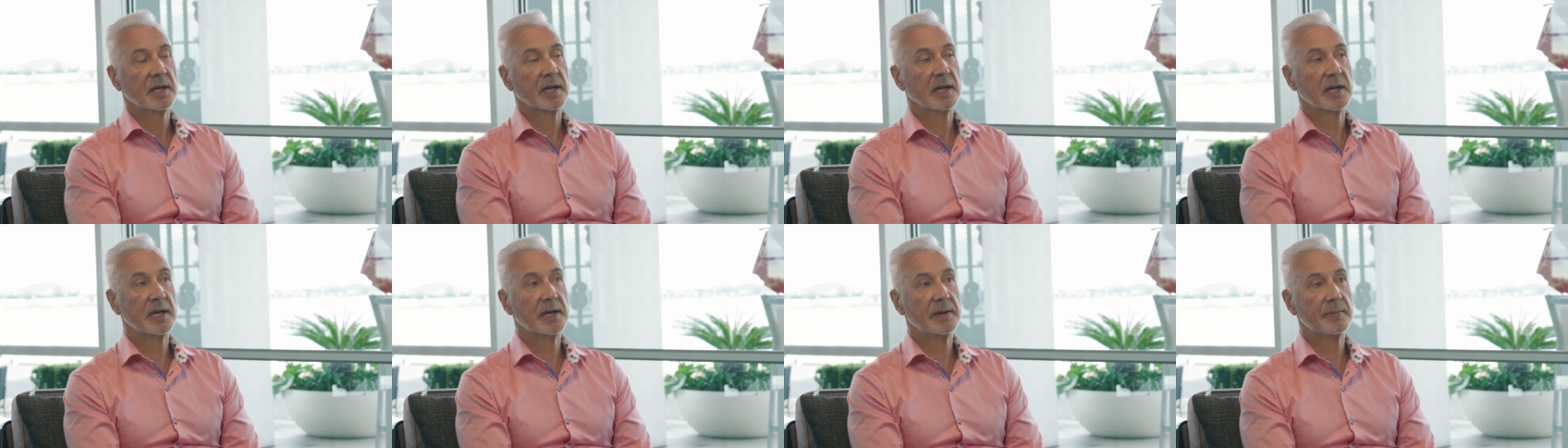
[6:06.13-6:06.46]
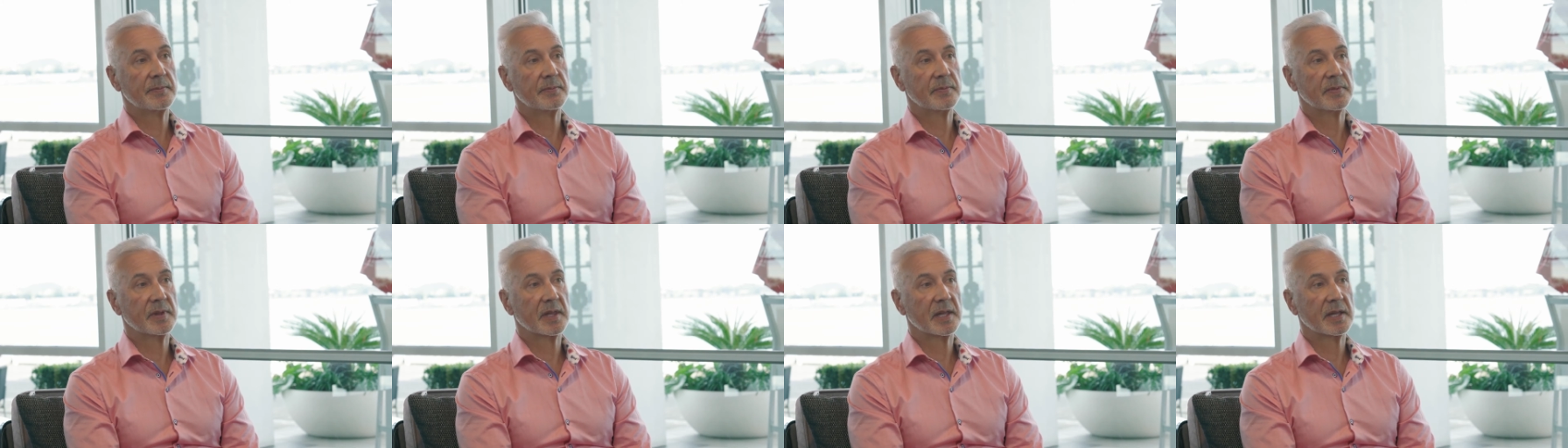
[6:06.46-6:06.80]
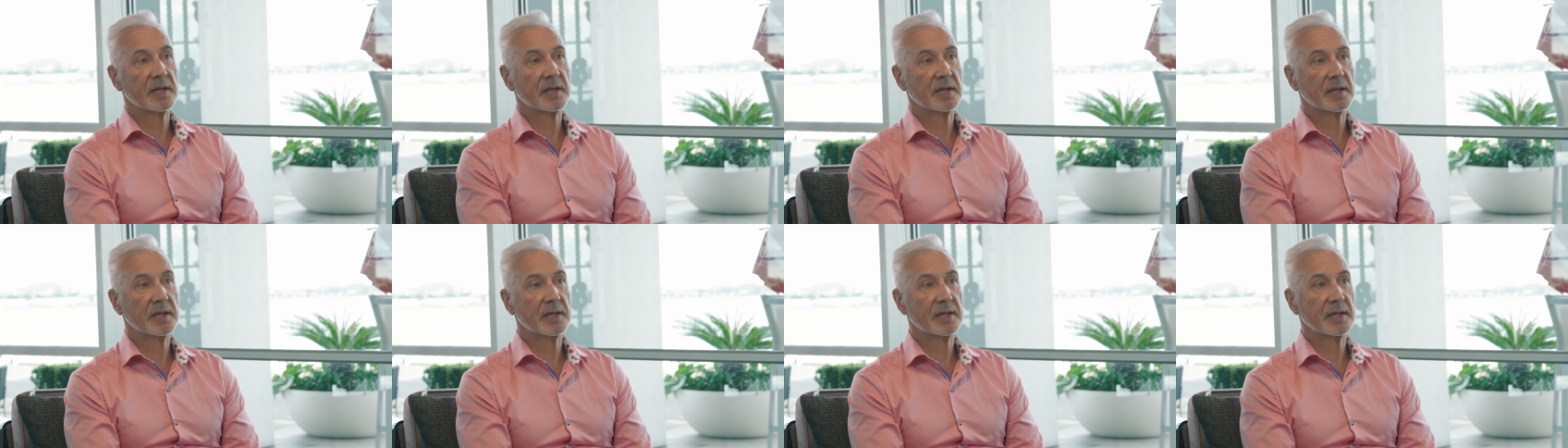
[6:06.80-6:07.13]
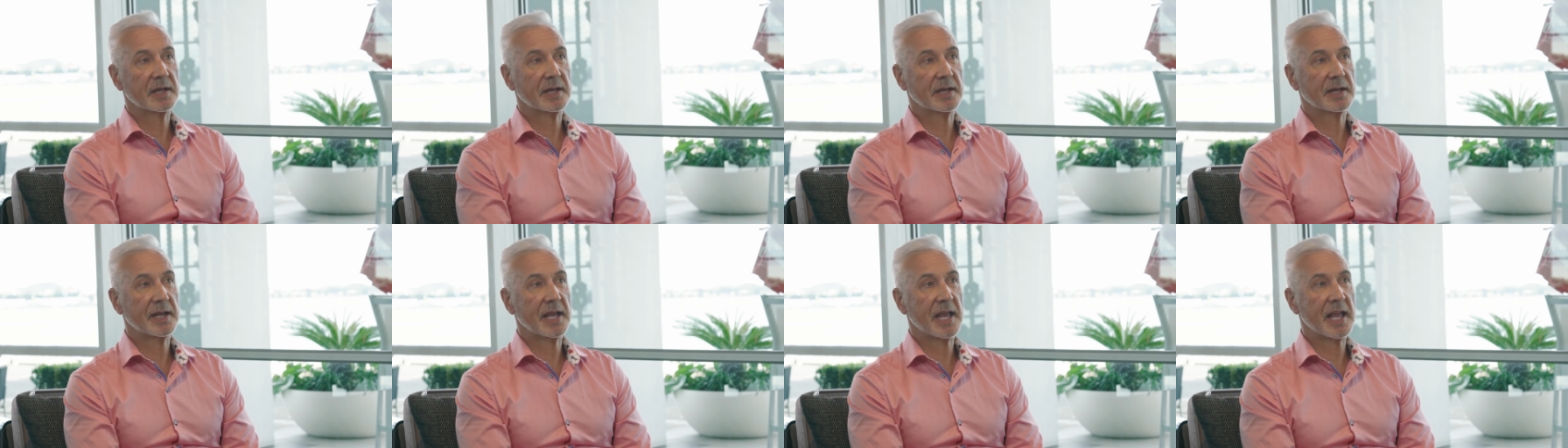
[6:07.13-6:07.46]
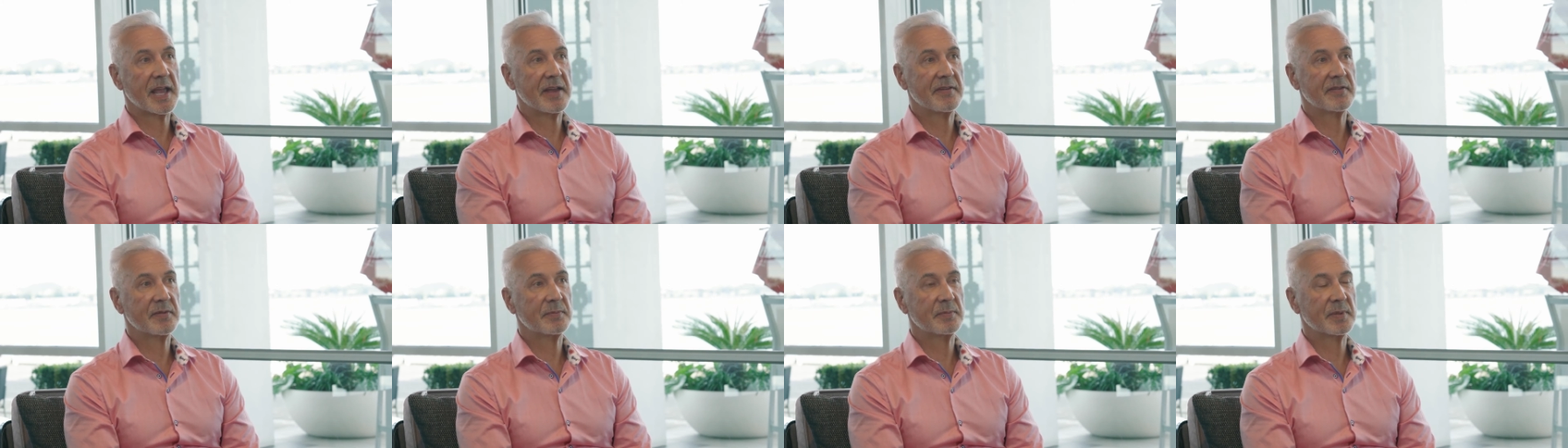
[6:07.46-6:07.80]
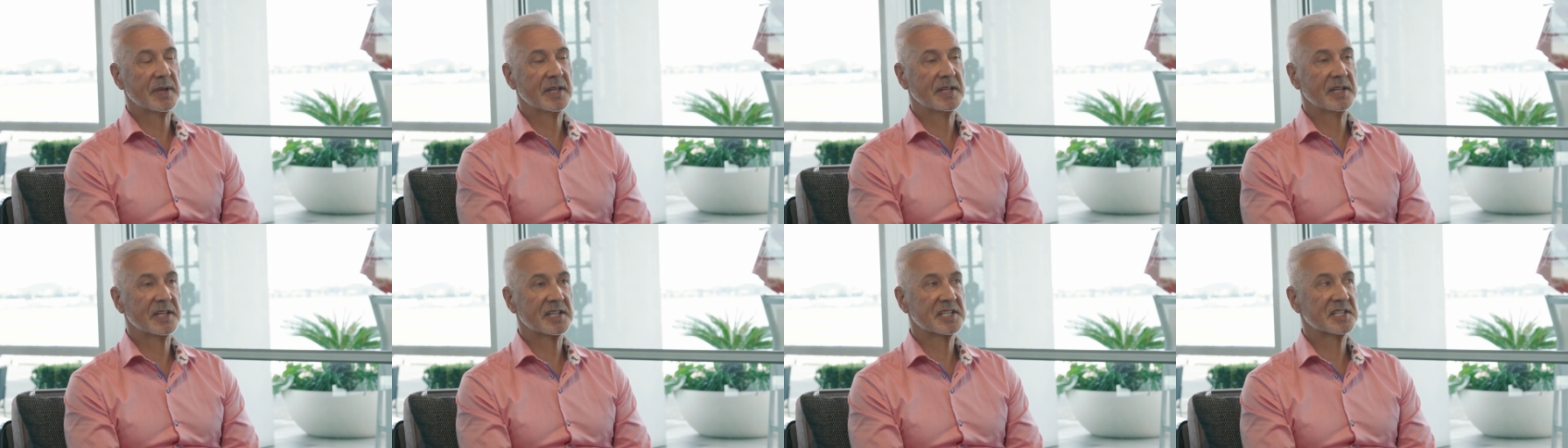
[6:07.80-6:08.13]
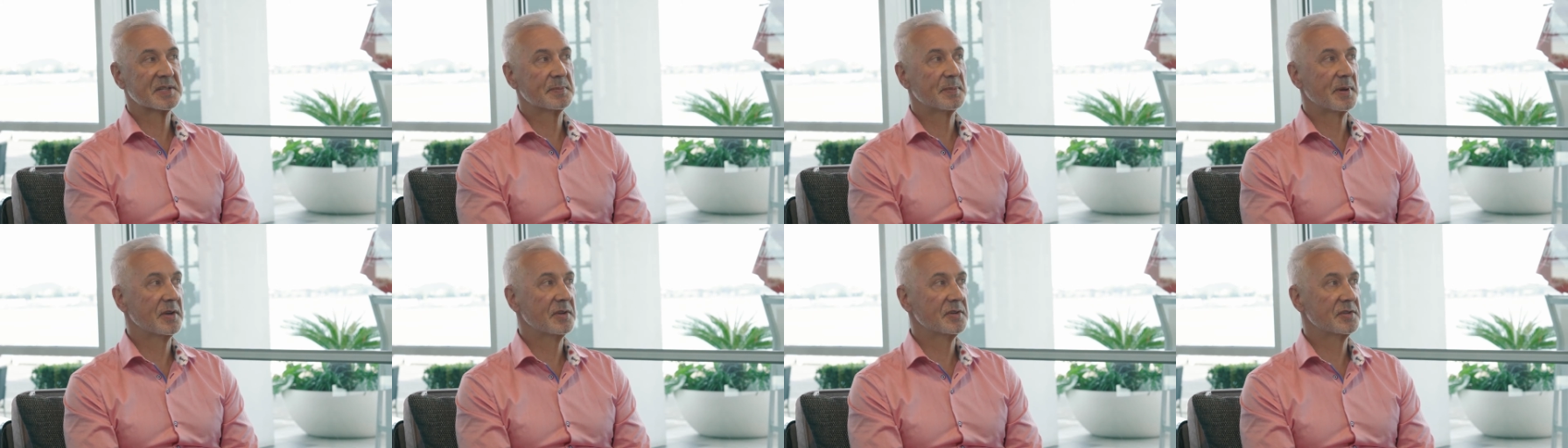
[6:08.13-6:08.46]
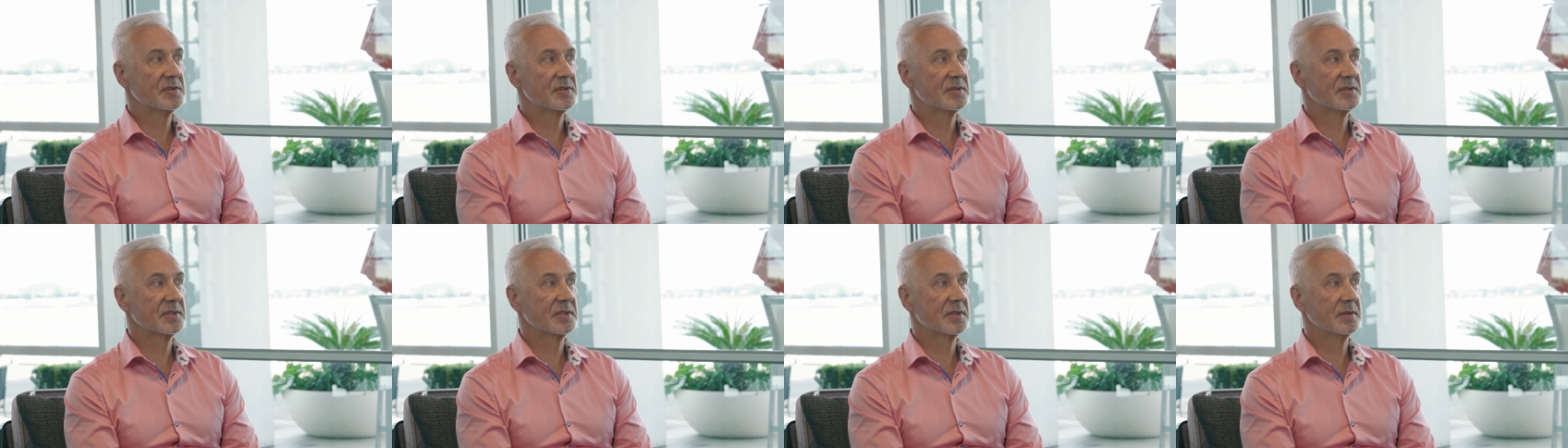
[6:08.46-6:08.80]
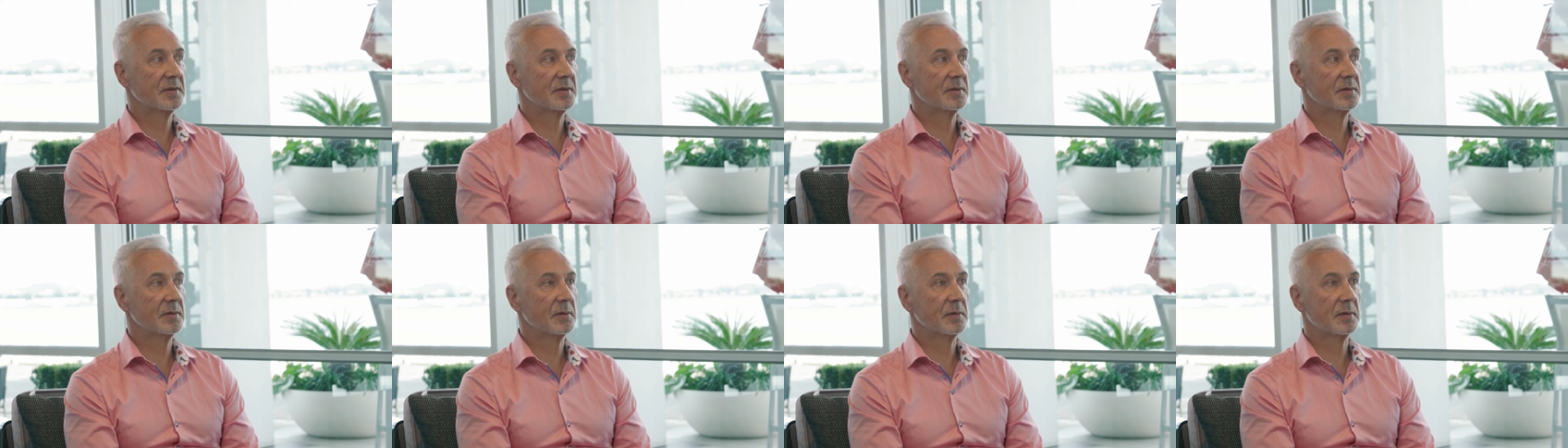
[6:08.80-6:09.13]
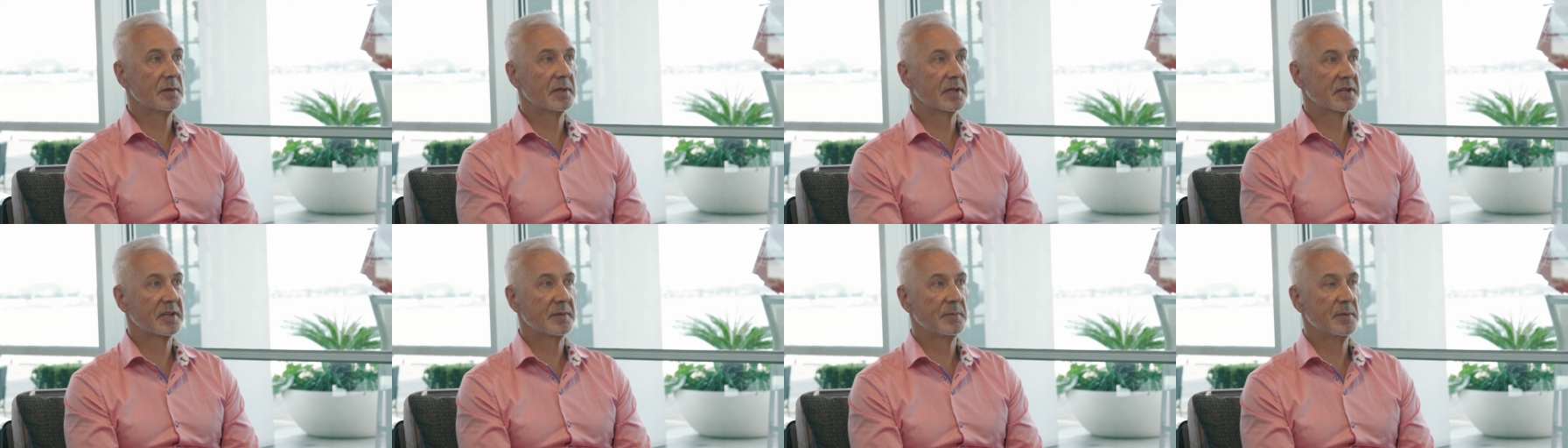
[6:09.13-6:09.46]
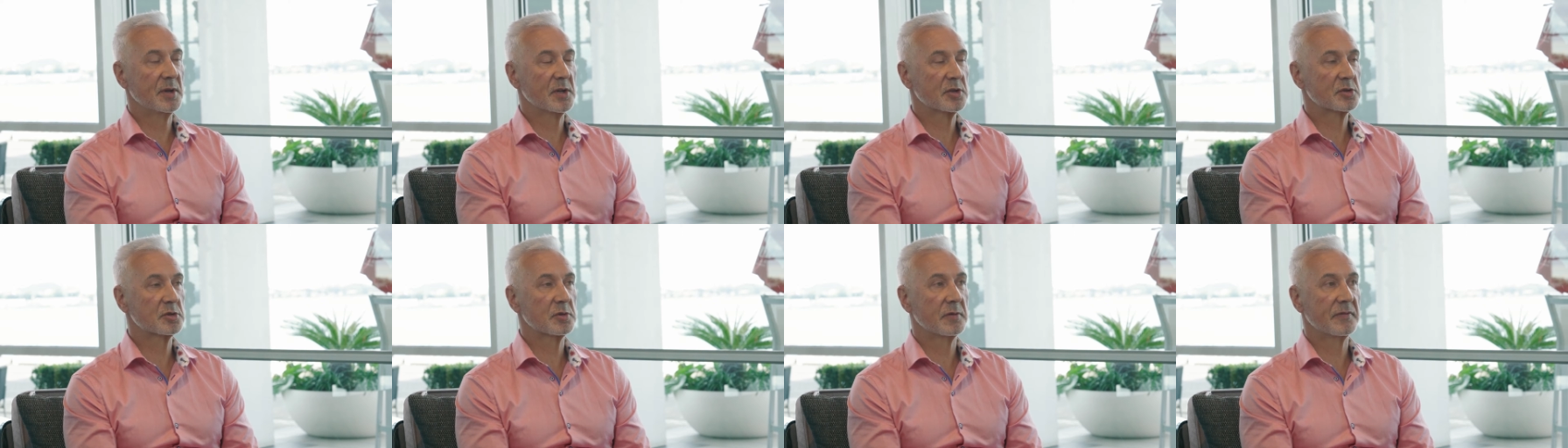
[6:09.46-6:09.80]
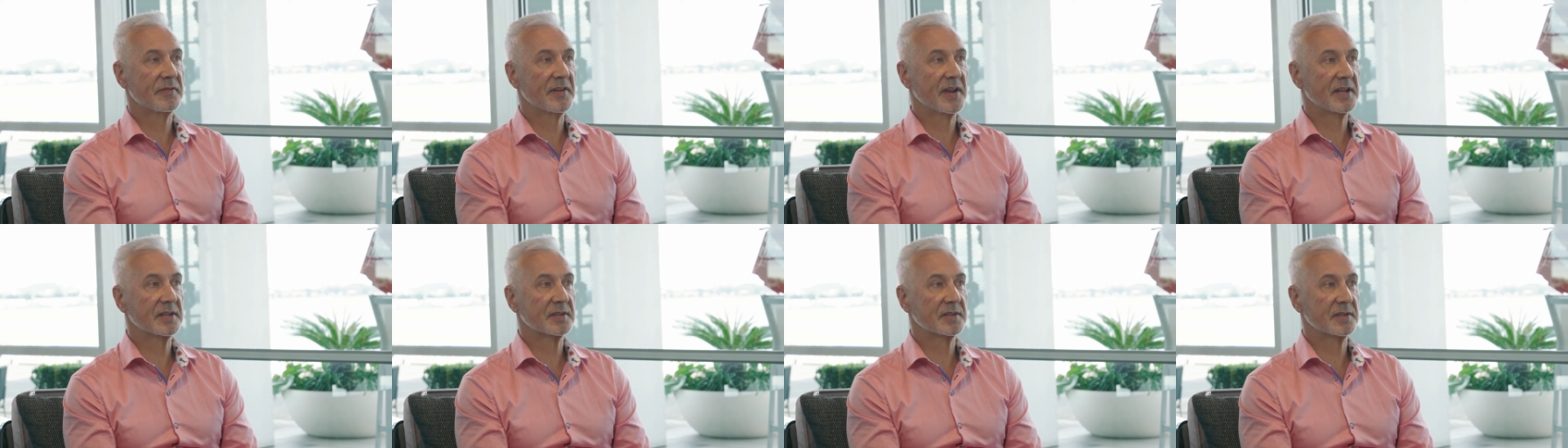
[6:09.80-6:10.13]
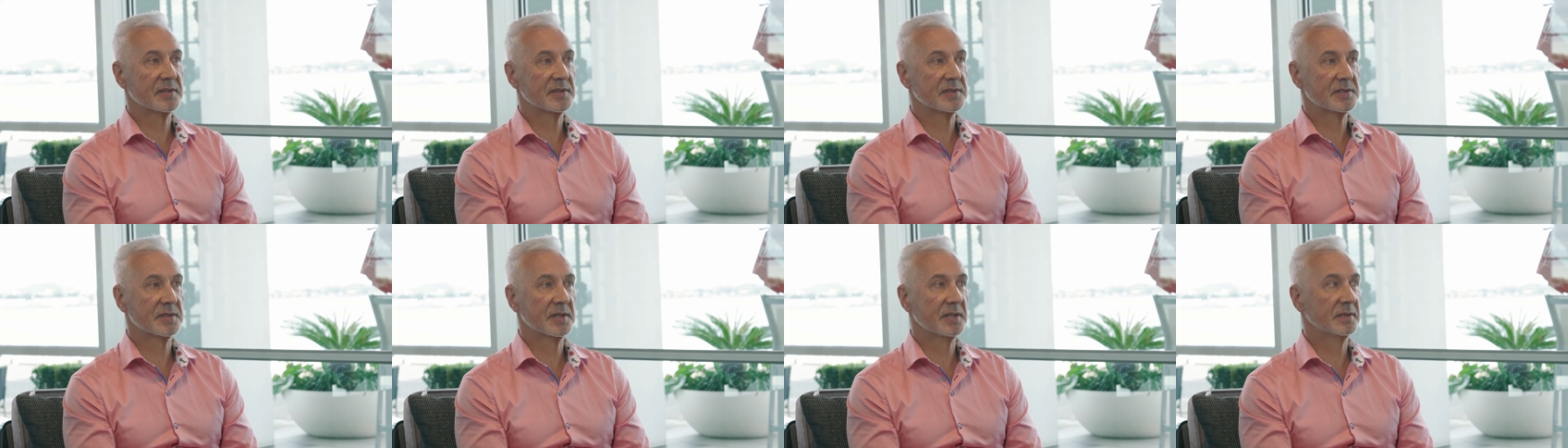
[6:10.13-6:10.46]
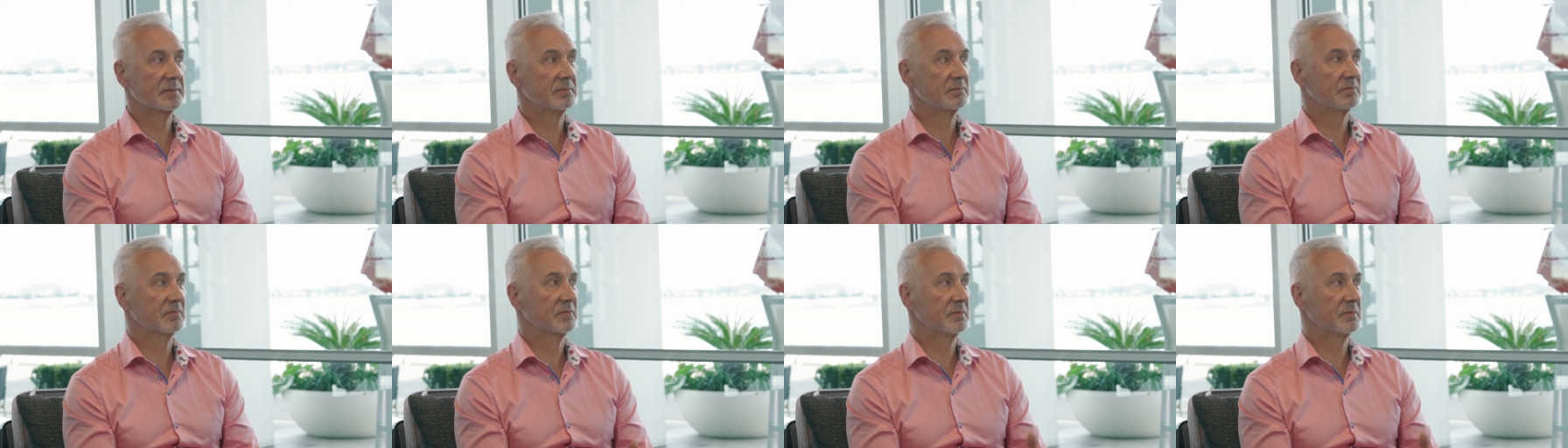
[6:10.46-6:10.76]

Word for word: um, haven't been exposed to all the commercial factors that